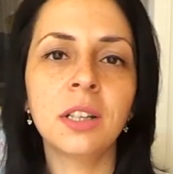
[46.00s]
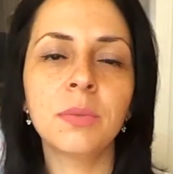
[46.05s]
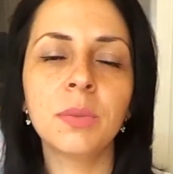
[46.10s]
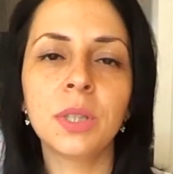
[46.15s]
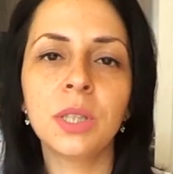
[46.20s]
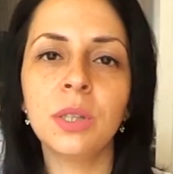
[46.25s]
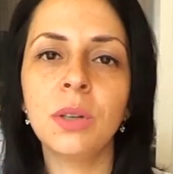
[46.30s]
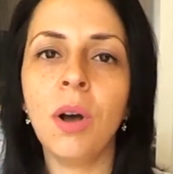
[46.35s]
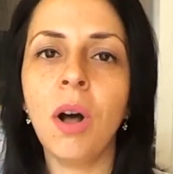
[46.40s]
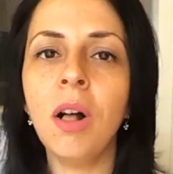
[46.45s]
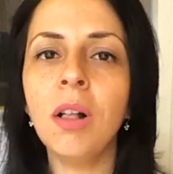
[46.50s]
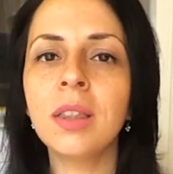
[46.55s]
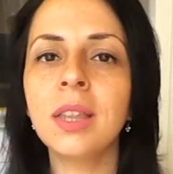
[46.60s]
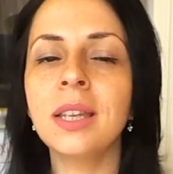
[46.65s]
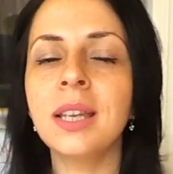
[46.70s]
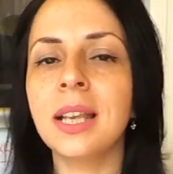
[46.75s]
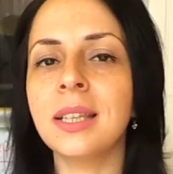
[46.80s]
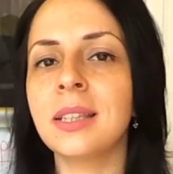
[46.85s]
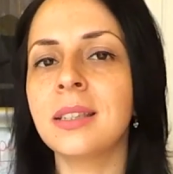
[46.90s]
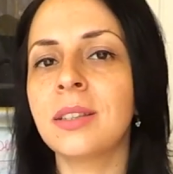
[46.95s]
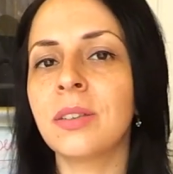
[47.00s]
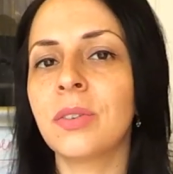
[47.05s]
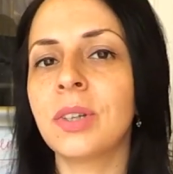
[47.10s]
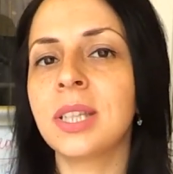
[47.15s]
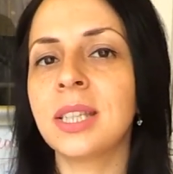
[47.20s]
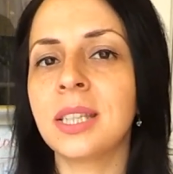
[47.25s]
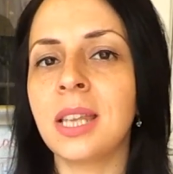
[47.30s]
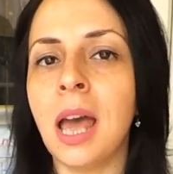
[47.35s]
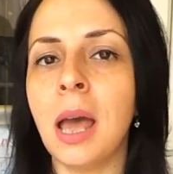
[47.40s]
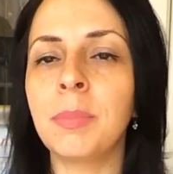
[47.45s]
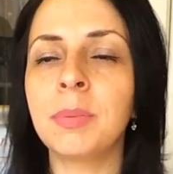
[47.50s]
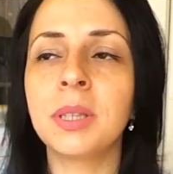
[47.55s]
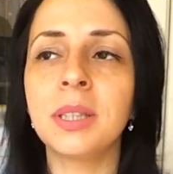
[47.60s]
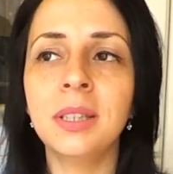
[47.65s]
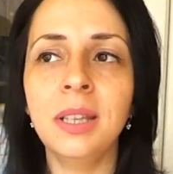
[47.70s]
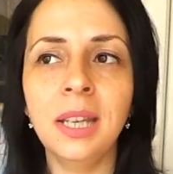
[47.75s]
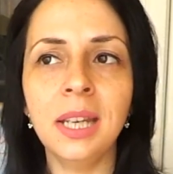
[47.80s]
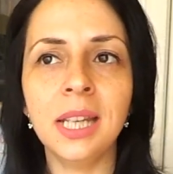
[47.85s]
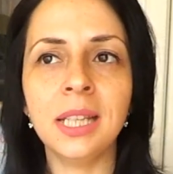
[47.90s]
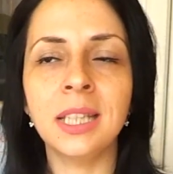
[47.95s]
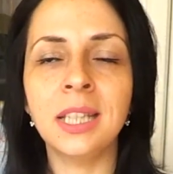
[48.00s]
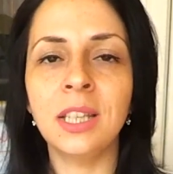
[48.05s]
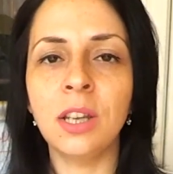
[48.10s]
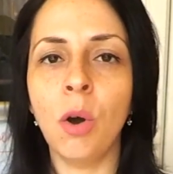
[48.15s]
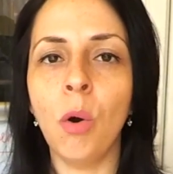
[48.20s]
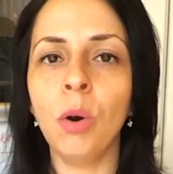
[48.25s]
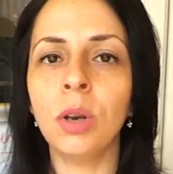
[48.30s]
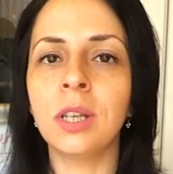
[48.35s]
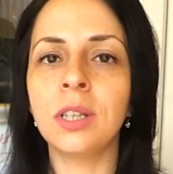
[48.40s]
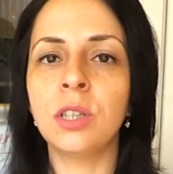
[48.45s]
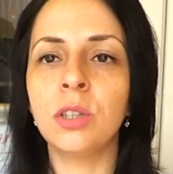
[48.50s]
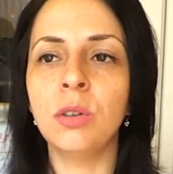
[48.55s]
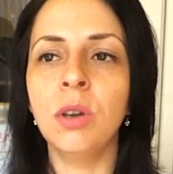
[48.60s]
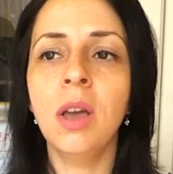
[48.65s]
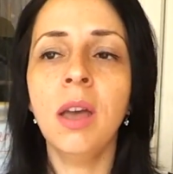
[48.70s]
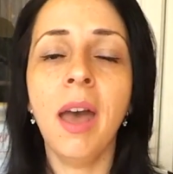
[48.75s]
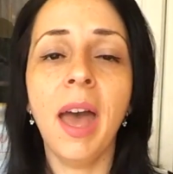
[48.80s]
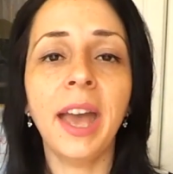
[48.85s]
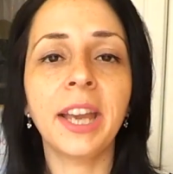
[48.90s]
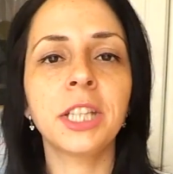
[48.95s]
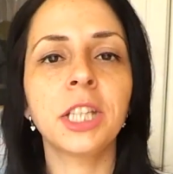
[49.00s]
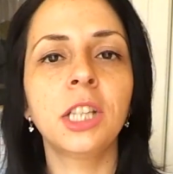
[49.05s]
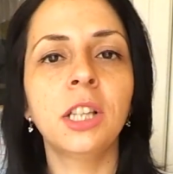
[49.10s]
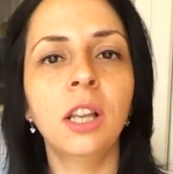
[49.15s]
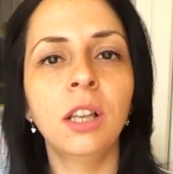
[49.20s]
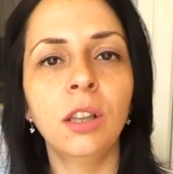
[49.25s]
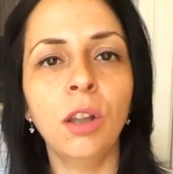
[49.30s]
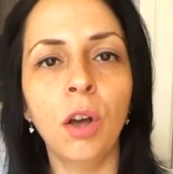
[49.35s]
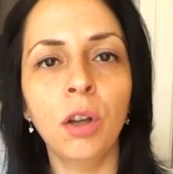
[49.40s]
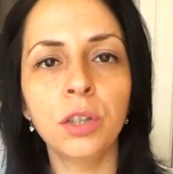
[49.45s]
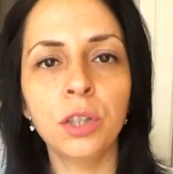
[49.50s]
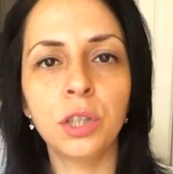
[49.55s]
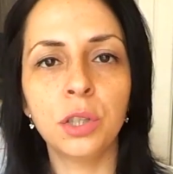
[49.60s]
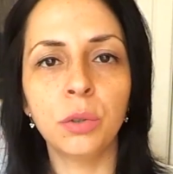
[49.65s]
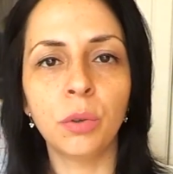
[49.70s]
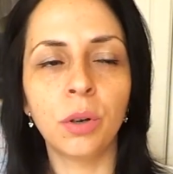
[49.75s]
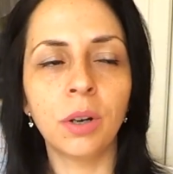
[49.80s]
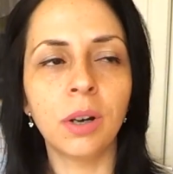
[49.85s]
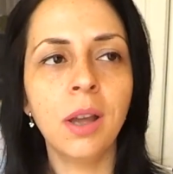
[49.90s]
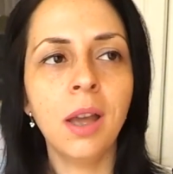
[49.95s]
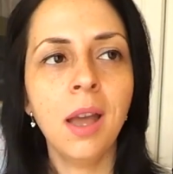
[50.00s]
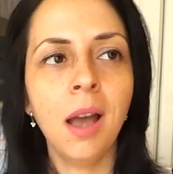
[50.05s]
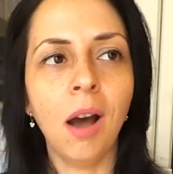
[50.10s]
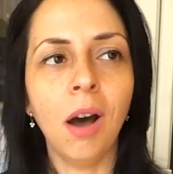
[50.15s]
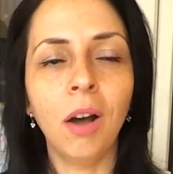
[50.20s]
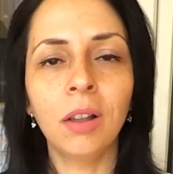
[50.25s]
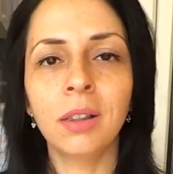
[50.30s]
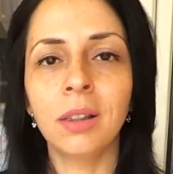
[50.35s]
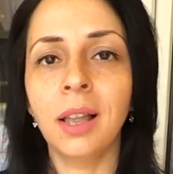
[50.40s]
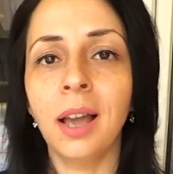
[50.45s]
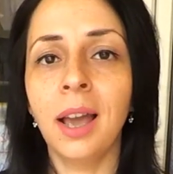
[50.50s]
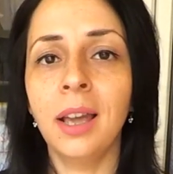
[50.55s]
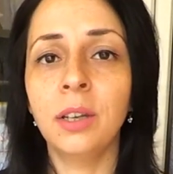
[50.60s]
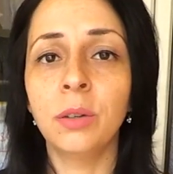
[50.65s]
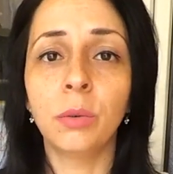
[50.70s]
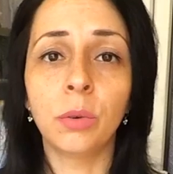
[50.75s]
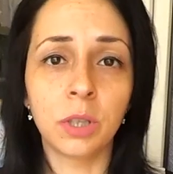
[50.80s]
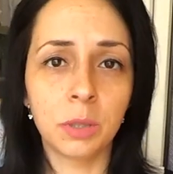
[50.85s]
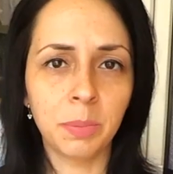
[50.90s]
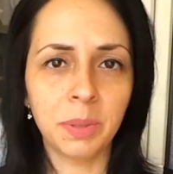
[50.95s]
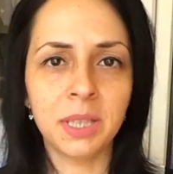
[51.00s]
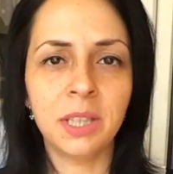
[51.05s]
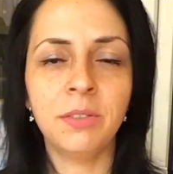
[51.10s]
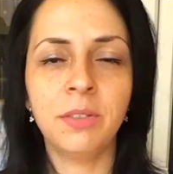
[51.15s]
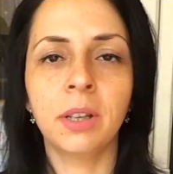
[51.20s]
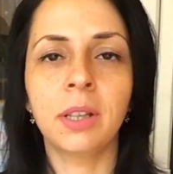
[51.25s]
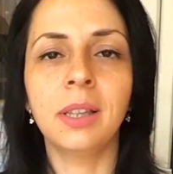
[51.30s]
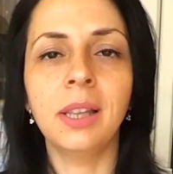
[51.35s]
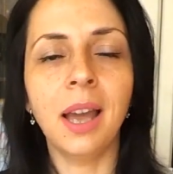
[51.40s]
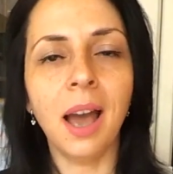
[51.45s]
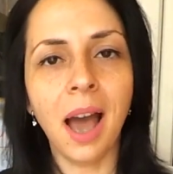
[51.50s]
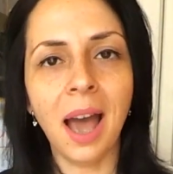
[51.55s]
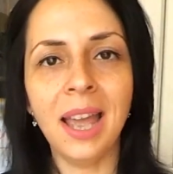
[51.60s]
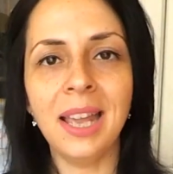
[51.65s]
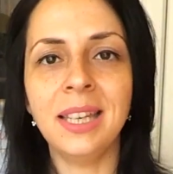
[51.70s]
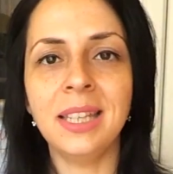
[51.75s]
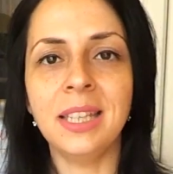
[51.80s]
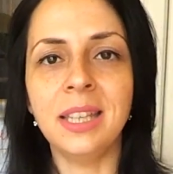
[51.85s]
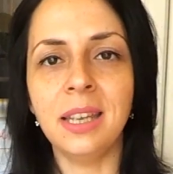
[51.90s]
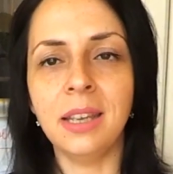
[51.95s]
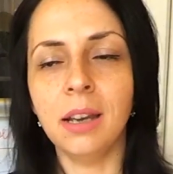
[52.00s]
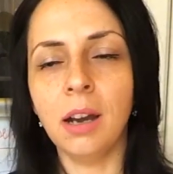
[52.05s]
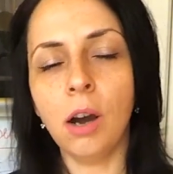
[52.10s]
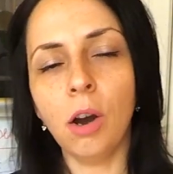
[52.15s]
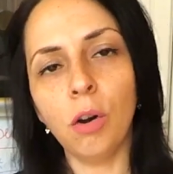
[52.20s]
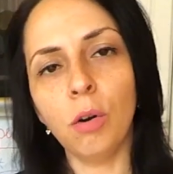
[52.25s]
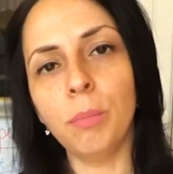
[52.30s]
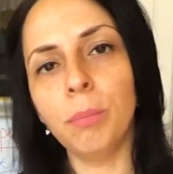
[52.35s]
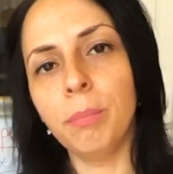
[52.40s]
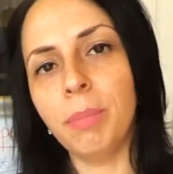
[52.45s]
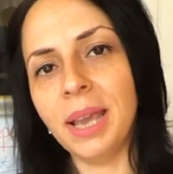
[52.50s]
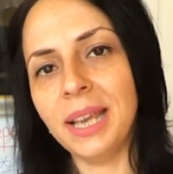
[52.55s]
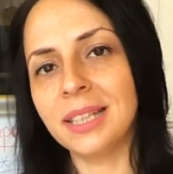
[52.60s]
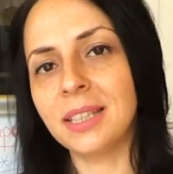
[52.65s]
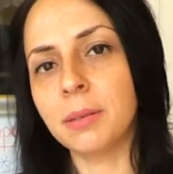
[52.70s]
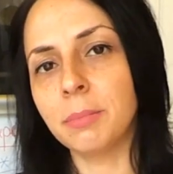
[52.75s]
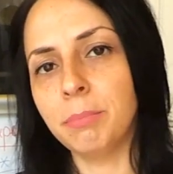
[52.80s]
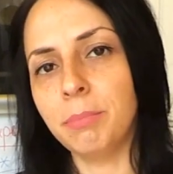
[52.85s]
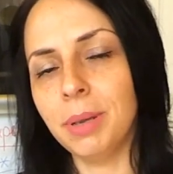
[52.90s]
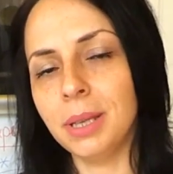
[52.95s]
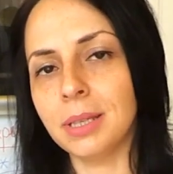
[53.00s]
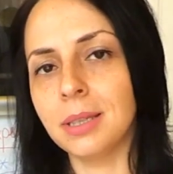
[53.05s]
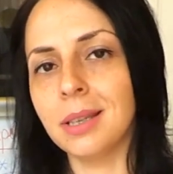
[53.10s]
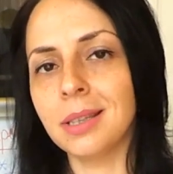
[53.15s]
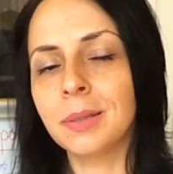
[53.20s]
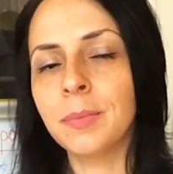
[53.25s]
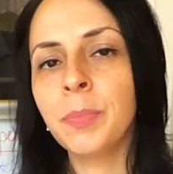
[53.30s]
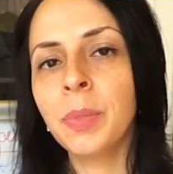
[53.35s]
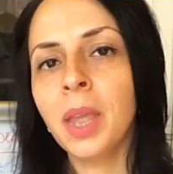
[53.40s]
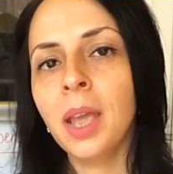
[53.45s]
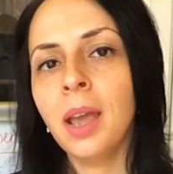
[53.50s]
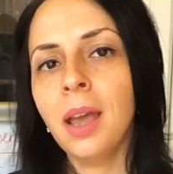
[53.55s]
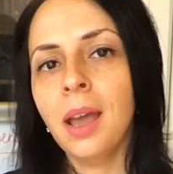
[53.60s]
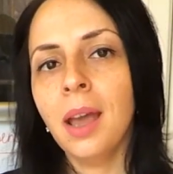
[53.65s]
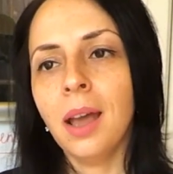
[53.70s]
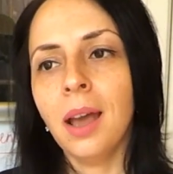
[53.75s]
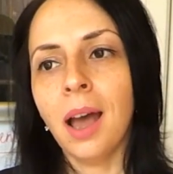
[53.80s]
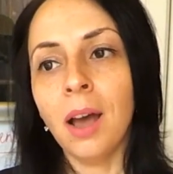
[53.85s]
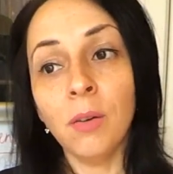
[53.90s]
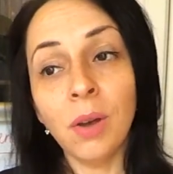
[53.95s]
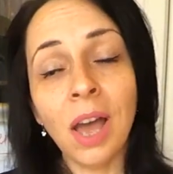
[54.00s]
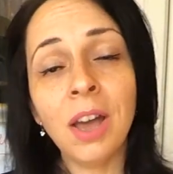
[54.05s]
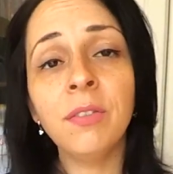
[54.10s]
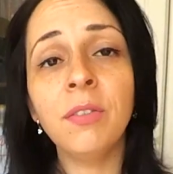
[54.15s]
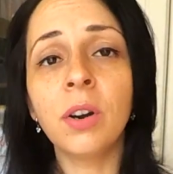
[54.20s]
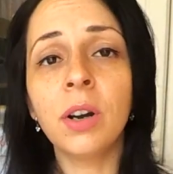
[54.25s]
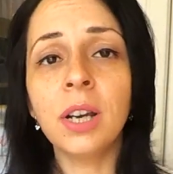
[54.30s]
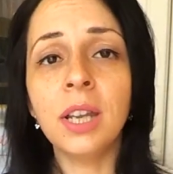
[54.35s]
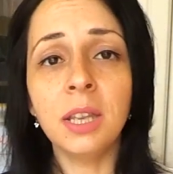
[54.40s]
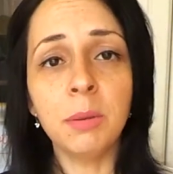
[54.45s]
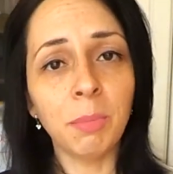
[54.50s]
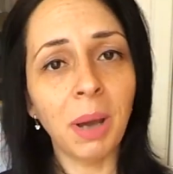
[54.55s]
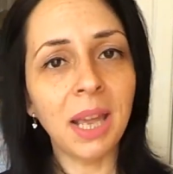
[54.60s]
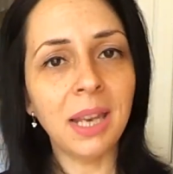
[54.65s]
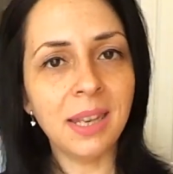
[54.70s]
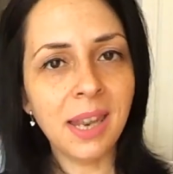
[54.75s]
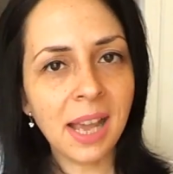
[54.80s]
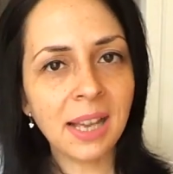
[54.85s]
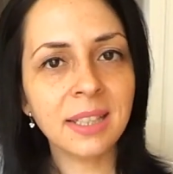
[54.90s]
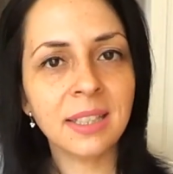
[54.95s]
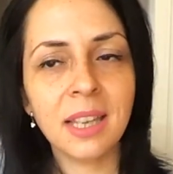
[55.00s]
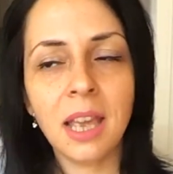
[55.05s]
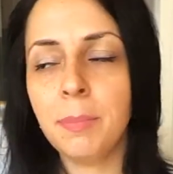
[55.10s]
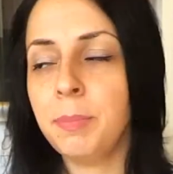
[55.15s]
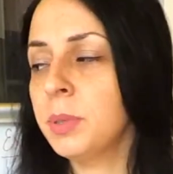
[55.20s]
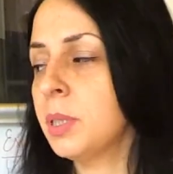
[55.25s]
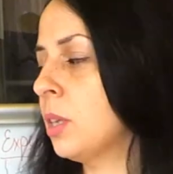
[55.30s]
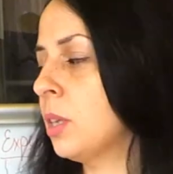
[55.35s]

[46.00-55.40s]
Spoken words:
shared with you all the necessary steps needed in order to actually launch your online or specifically IT home-based business. However, in my next